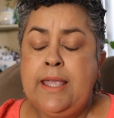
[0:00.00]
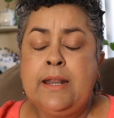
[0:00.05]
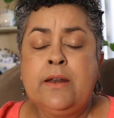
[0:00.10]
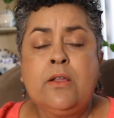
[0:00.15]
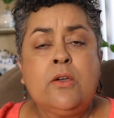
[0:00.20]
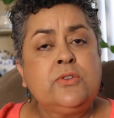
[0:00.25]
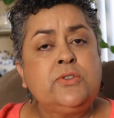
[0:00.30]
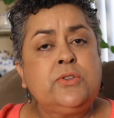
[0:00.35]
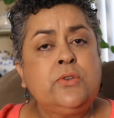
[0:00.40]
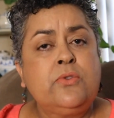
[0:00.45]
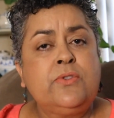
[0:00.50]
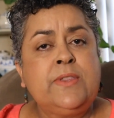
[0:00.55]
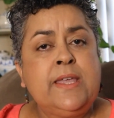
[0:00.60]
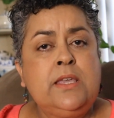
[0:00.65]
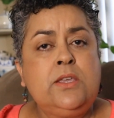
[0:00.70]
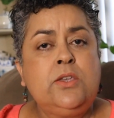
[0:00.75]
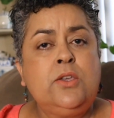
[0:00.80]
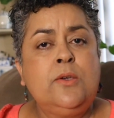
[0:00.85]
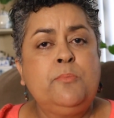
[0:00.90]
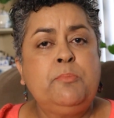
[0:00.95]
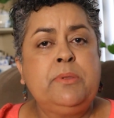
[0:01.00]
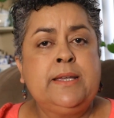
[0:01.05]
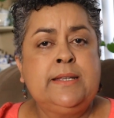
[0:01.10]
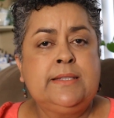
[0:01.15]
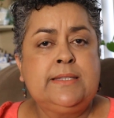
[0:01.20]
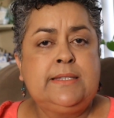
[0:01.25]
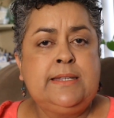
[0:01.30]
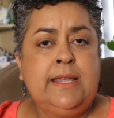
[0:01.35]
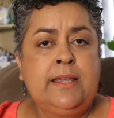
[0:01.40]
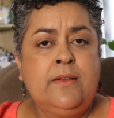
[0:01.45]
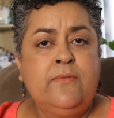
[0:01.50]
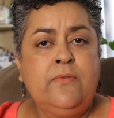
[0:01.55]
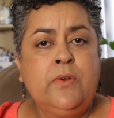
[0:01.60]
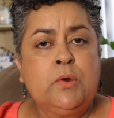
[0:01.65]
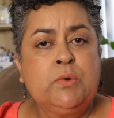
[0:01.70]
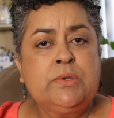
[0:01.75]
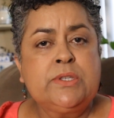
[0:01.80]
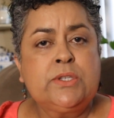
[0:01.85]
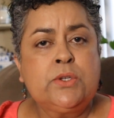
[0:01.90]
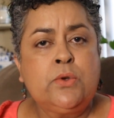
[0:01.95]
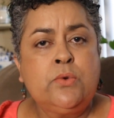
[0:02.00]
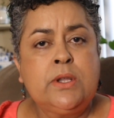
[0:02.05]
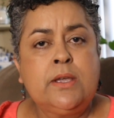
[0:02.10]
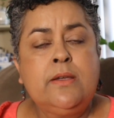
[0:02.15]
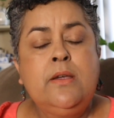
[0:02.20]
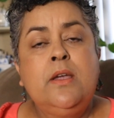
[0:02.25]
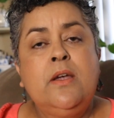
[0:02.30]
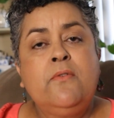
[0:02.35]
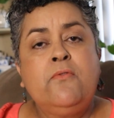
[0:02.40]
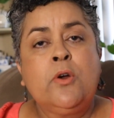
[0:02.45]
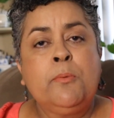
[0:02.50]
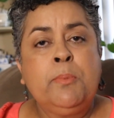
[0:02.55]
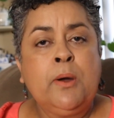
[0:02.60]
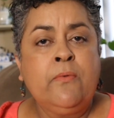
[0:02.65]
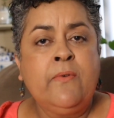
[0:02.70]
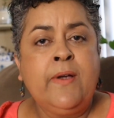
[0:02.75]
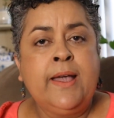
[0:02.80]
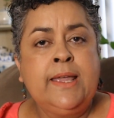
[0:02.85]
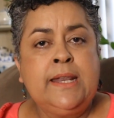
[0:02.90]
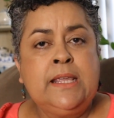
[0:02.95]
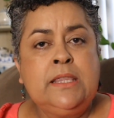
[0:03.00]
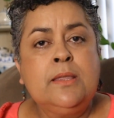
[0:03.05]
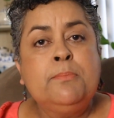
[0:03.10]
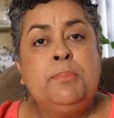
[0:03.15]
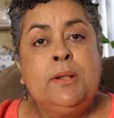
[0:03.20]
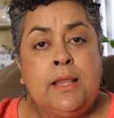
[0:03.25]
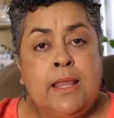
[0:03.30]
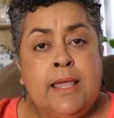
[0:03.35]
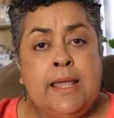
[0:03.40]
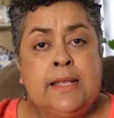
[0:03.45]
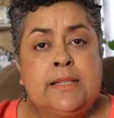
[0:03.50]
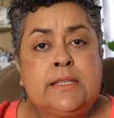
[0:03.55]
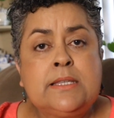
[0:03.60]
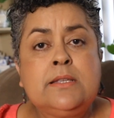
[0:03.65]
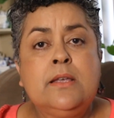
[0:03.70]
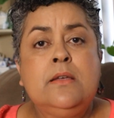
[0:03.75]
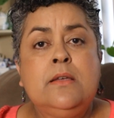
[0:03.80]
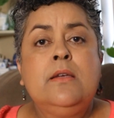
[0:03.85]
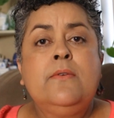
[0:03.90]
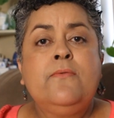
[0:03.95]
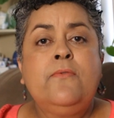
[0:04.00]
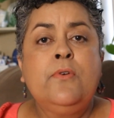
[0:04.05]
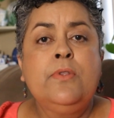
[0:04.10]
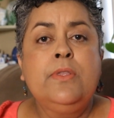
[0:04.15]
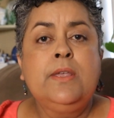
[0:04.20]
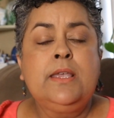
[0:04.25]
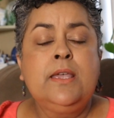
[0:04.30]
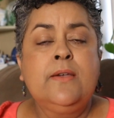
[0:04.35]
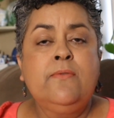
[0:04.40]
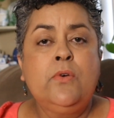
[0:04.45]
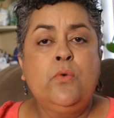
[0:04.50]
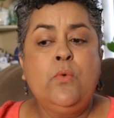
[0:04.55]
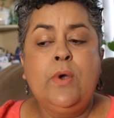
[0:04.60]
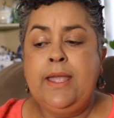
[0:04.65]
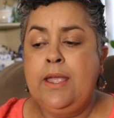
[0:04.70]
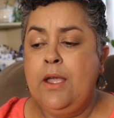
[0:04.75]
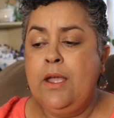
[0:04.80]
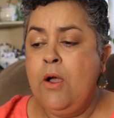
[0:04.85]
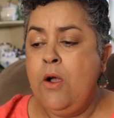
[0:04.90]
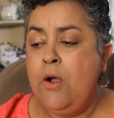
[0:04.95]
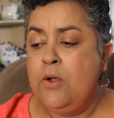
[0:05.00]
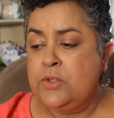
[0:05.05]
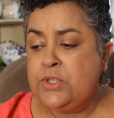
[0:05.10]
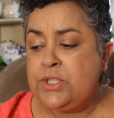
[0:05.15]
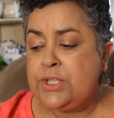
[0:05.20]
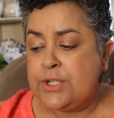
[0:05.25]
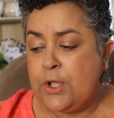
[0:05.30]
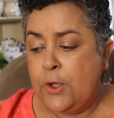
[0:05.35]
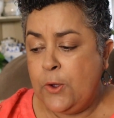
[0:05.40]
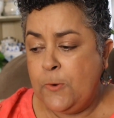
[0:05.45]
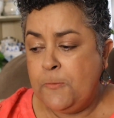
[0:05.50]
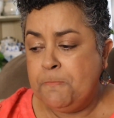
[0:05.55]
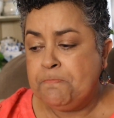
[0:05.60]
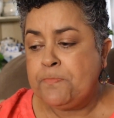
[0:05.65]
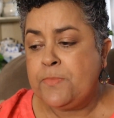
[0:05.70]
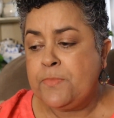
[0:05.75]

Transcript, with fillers: And also thank you, Plant Stand of Arizona, for providing the plants for the giveaway also.